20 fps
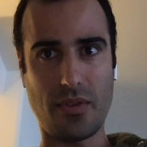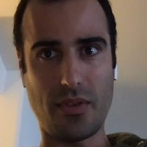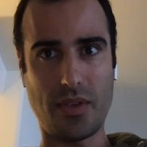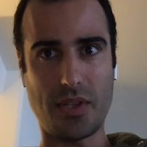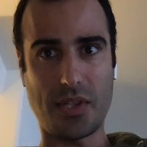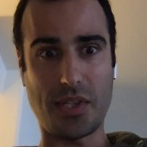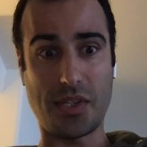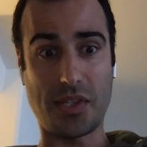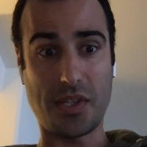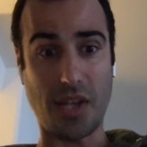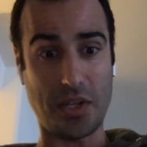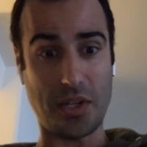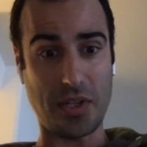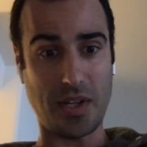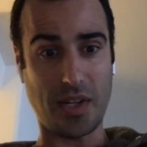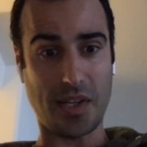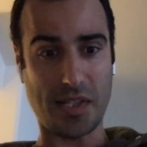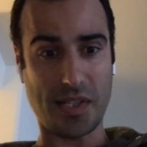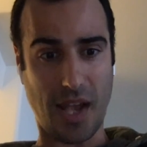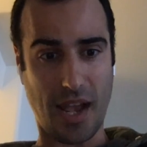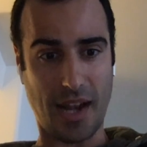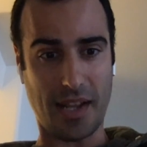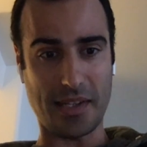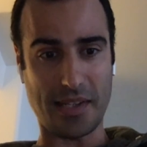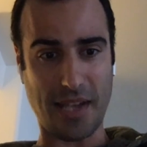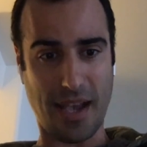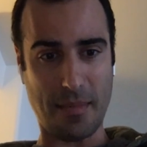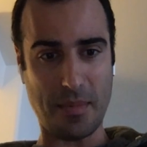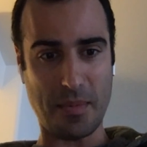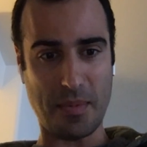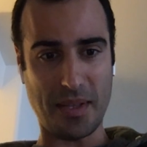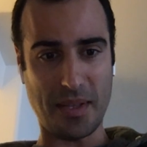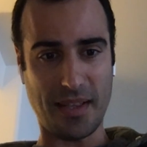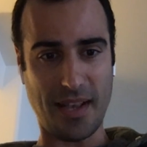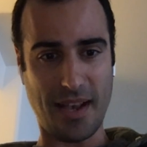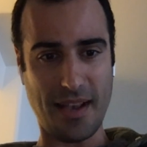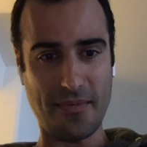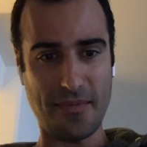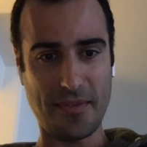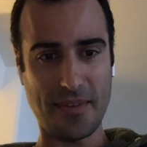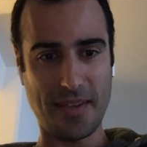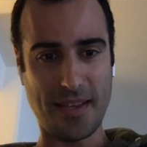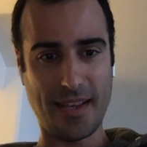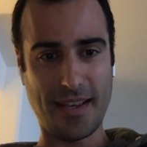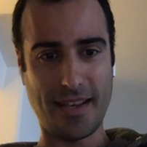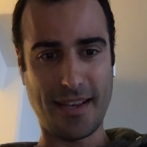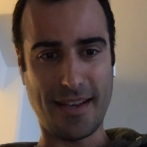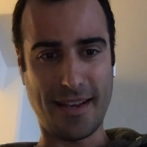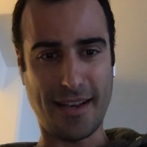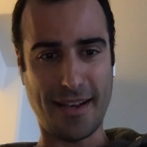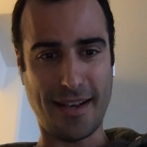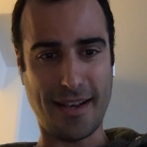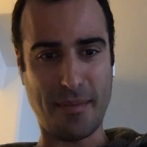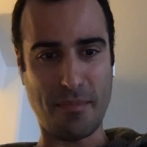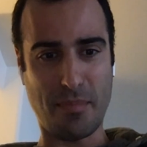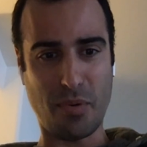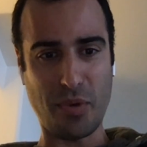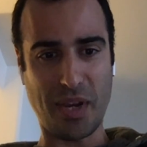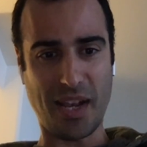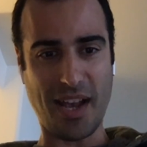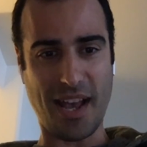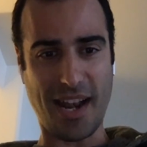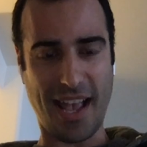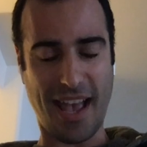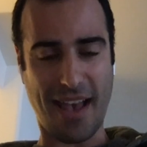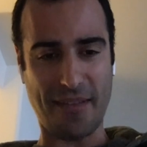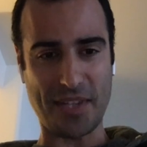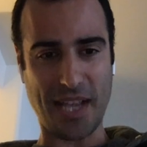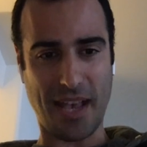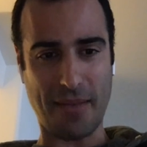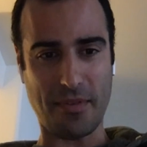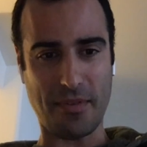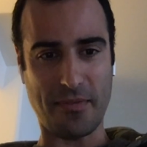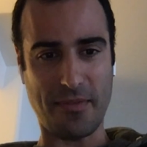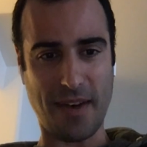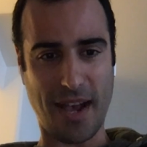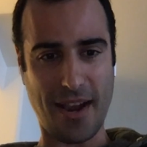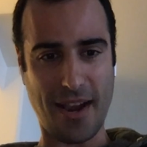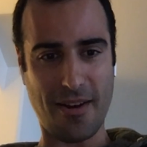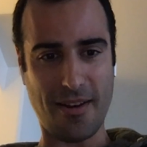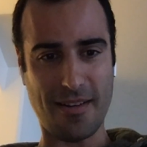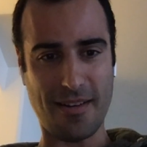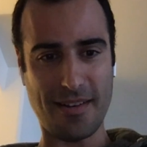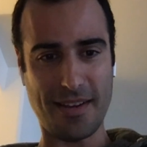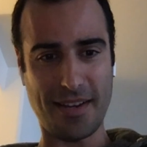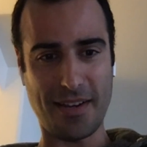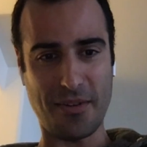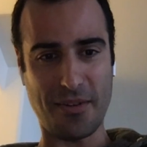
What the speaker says: this is such an exciting time to be alive. But we kind of have to have a fire